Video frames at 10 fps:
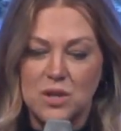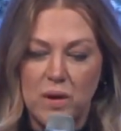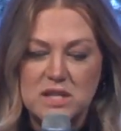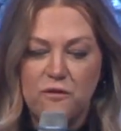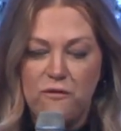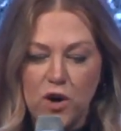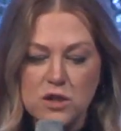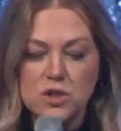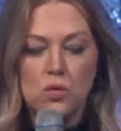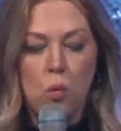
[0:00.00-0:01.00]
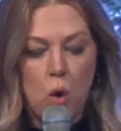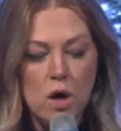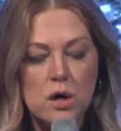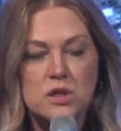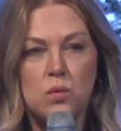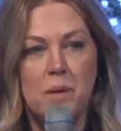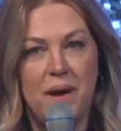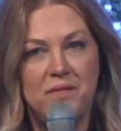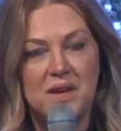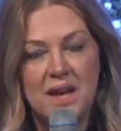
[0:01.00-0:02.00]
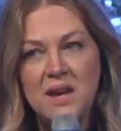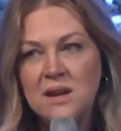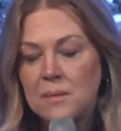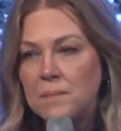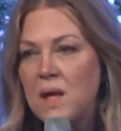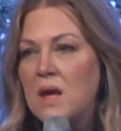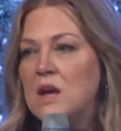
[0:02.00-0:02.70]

So his first words were about the kingdom.